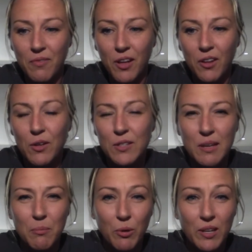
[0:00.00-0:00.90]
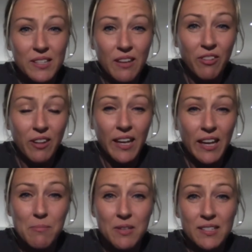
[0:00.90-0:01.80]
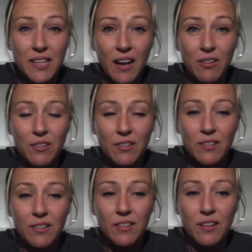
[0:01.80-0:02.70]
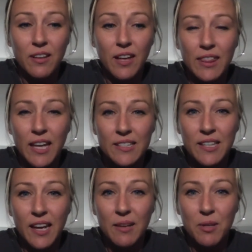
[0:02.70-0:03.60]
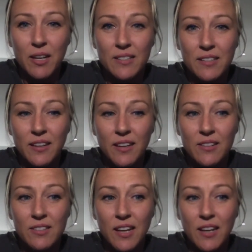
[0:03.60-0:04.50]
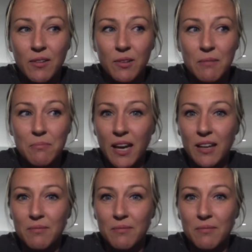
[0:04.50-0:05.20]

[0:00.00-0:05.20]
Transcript: although at some points I feel like I missed out at that time and I didn't understand, and I would get mad